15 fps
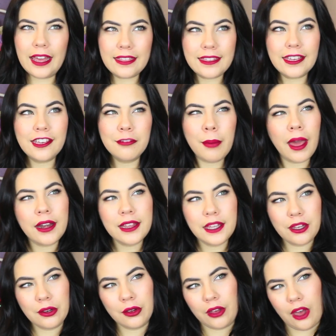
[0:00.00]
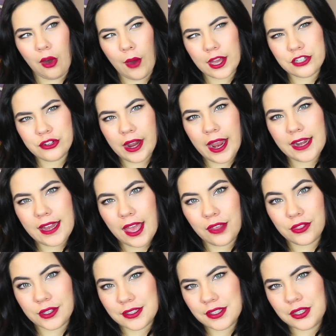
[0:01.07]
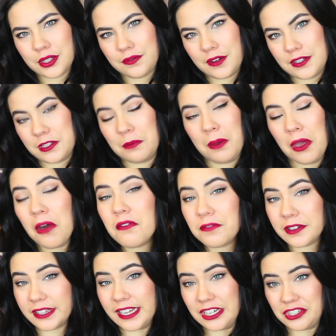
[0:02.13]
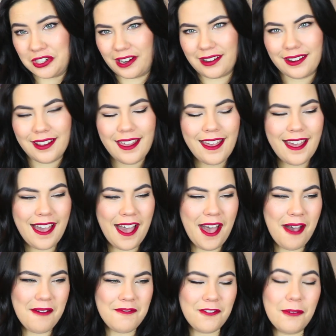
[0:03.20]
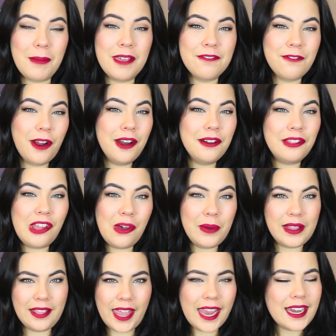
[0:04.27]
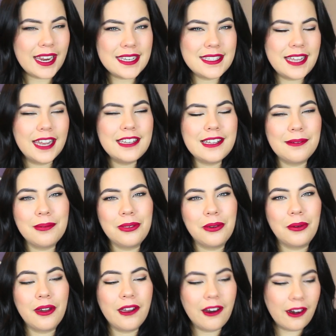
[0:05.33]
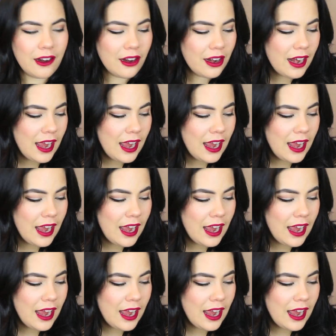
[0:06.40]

I think about a year ago, I tried out their service on my own volition um, from my friend Loey Lane. I signed up through her. I